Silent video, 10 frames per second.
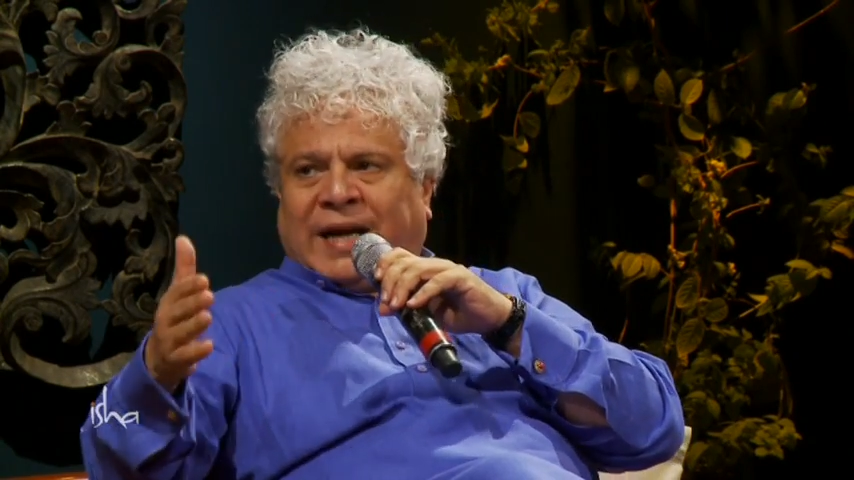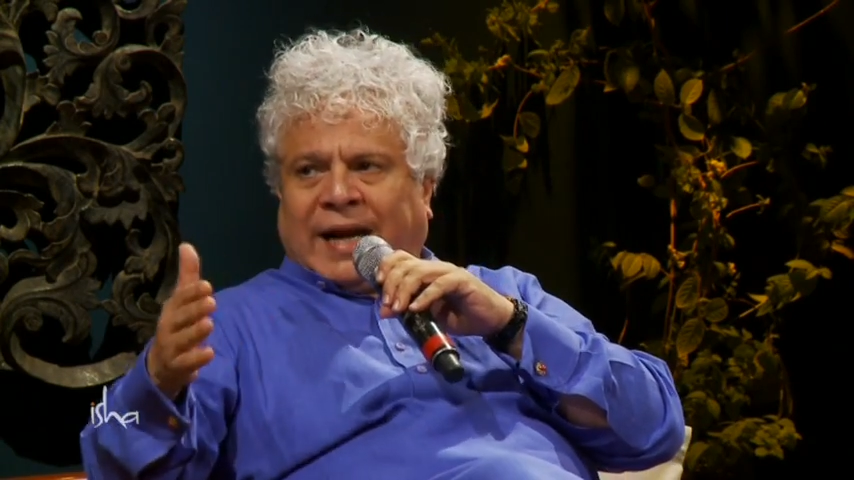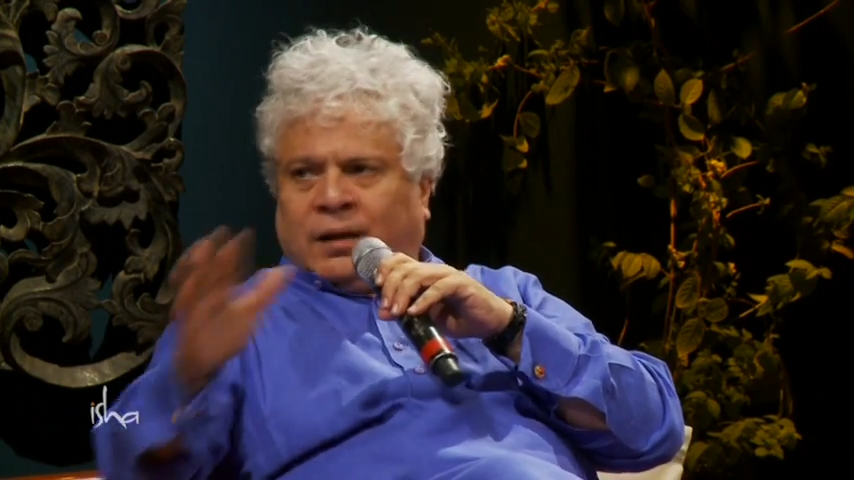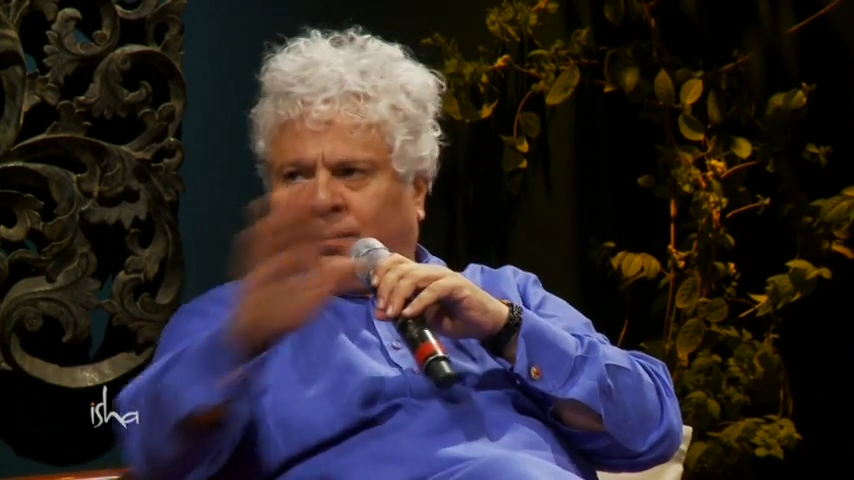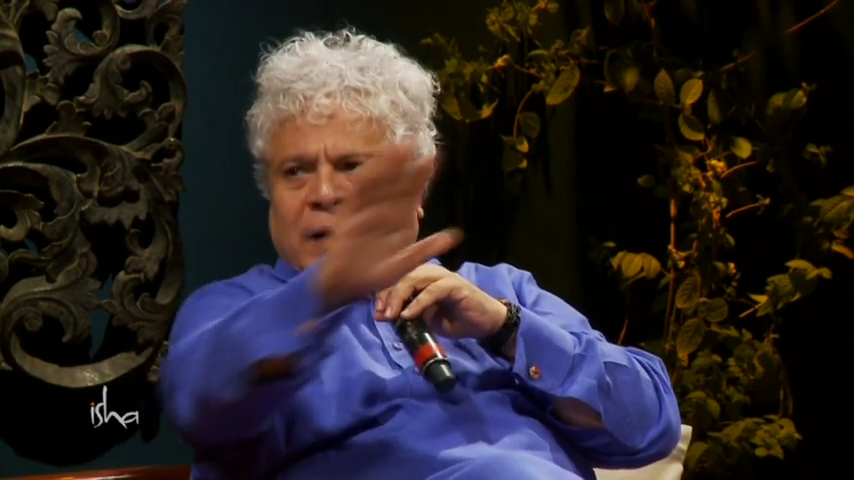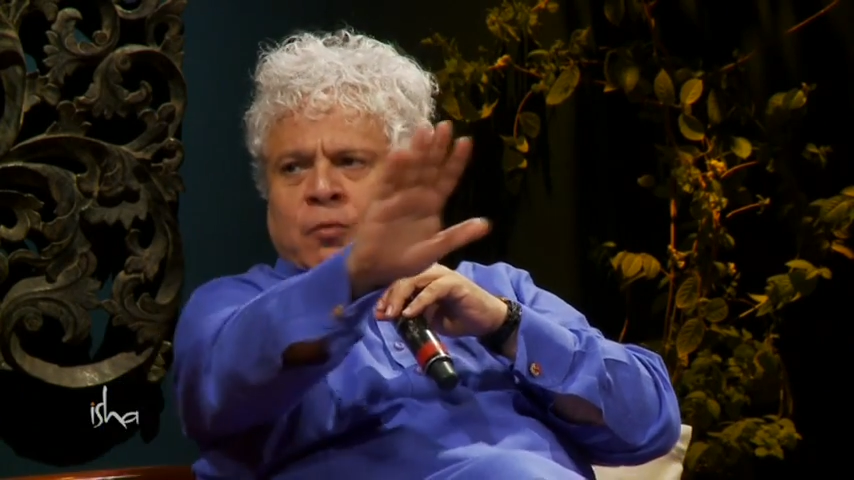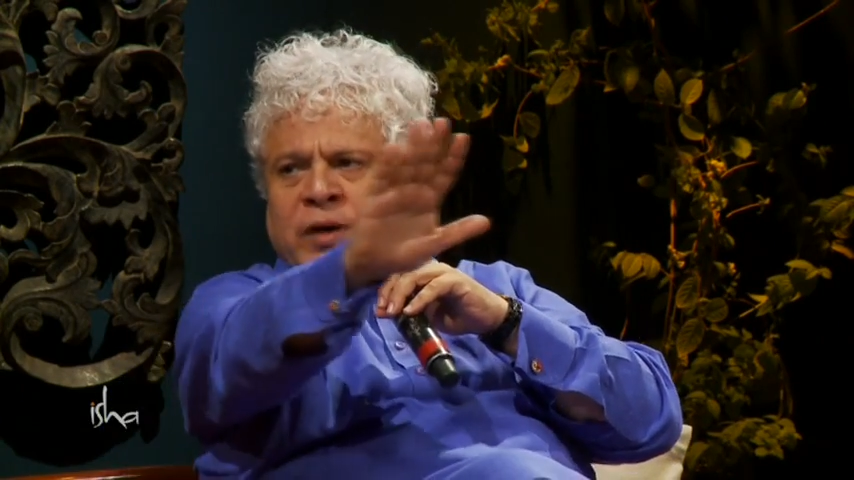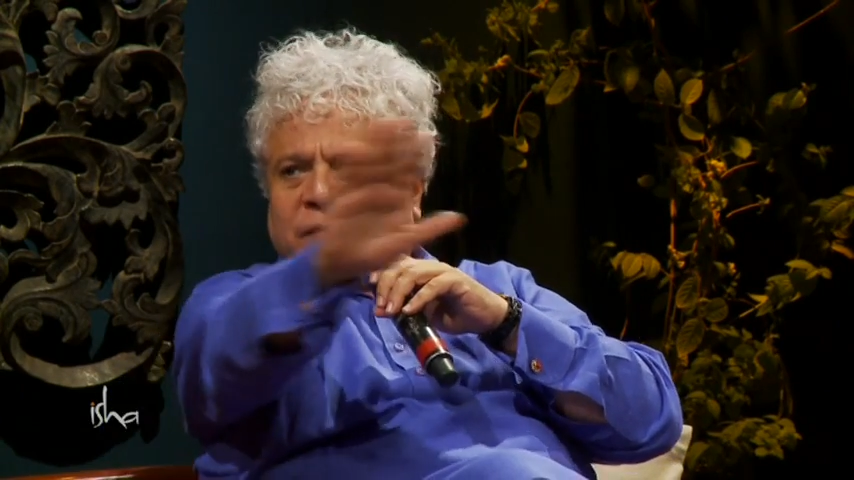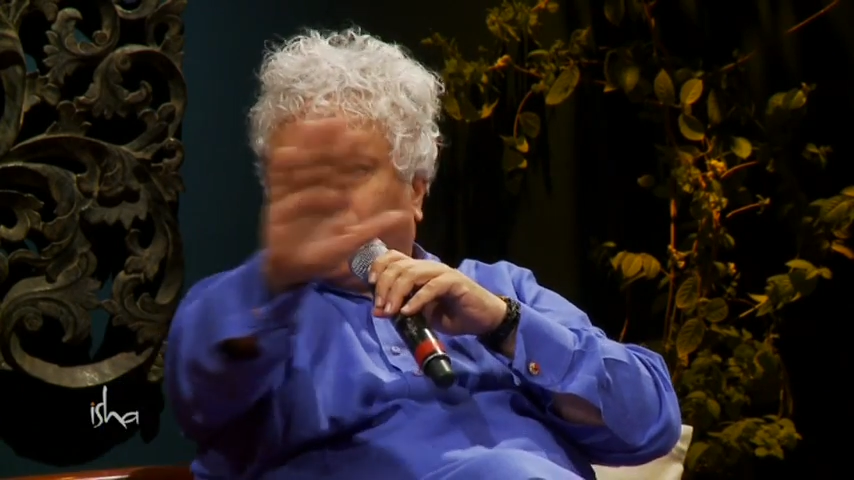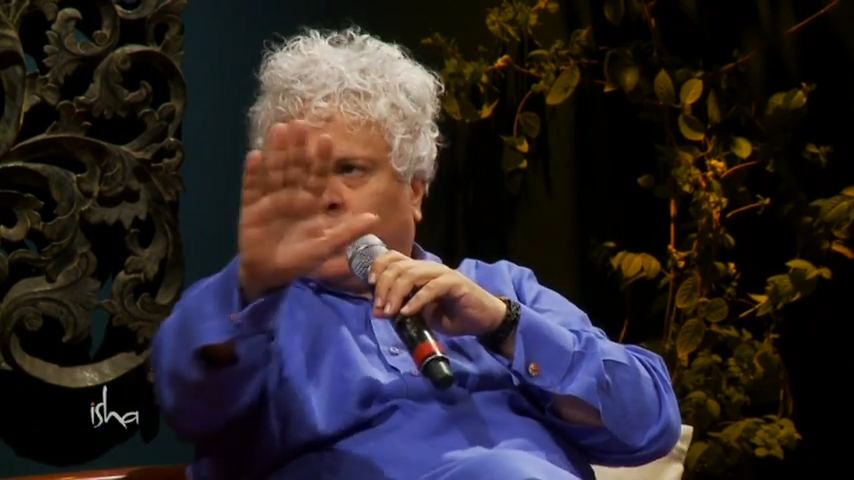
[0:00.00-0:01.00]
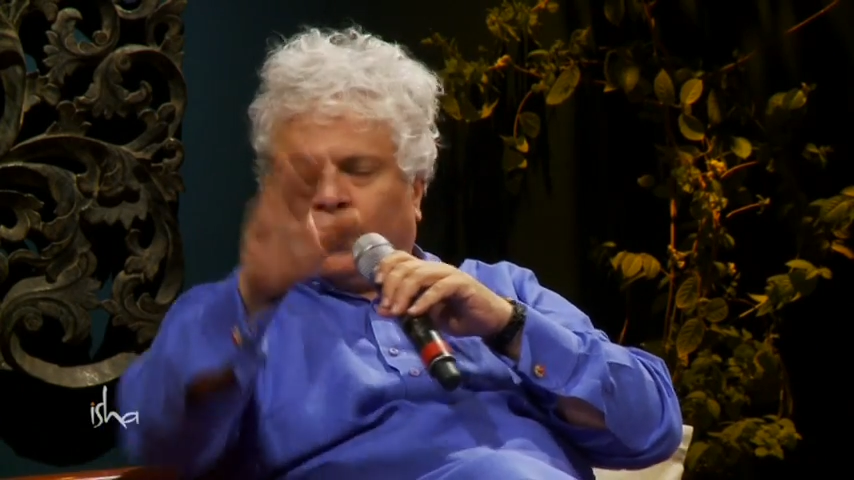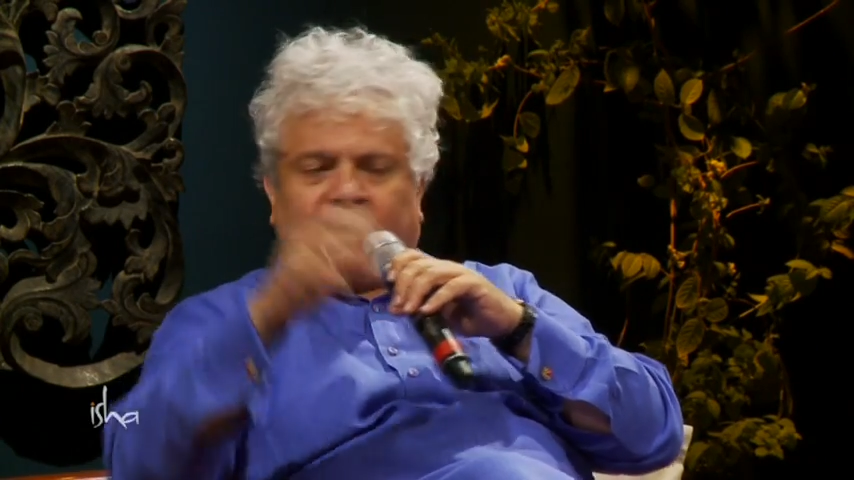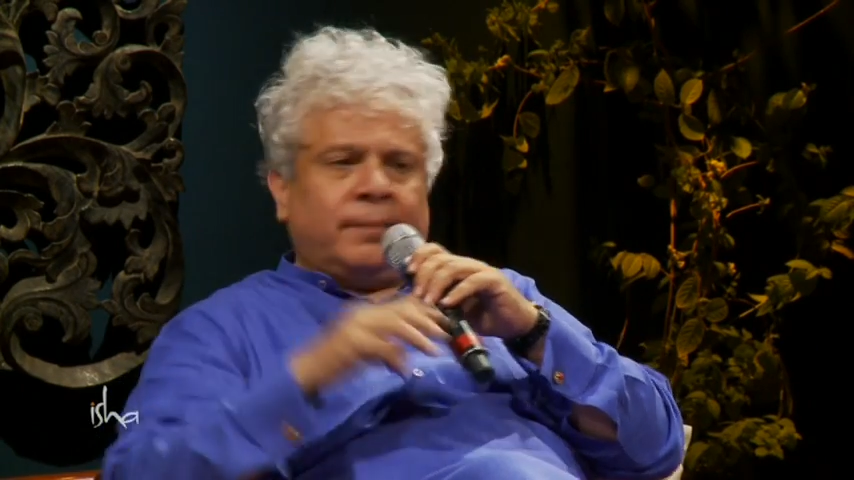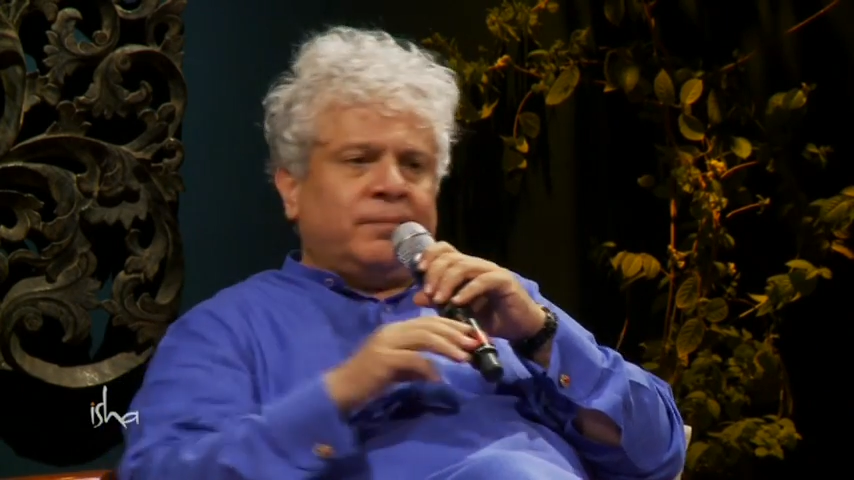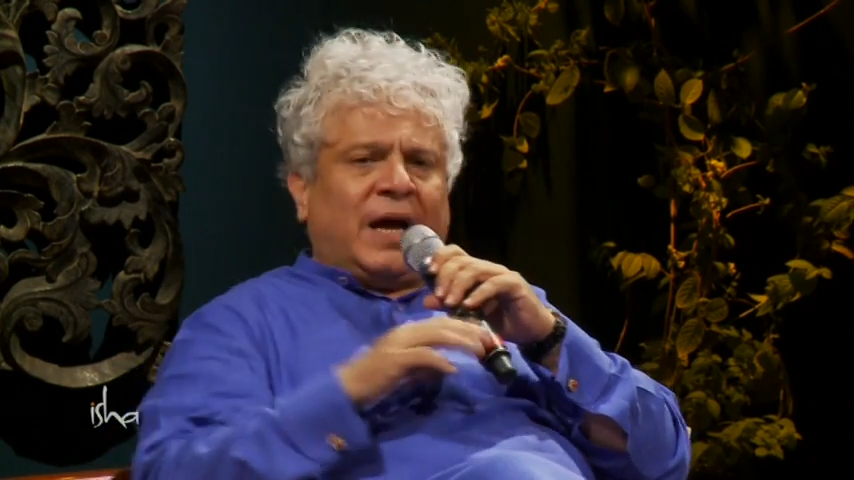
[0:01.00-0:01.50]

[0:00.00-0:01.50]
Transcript: cattle. But I won't even go there.